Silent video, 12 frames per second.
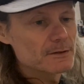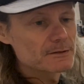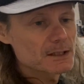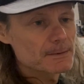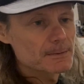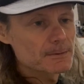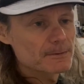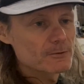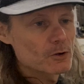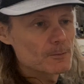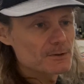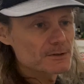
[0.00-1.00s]
the CB
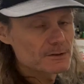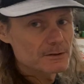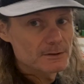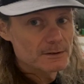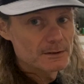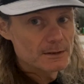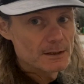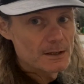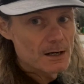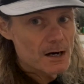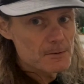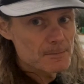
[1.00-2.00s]
Performance
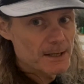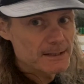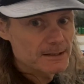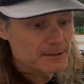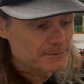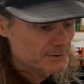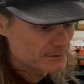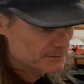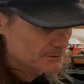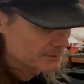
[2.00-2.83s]
homemade lifters,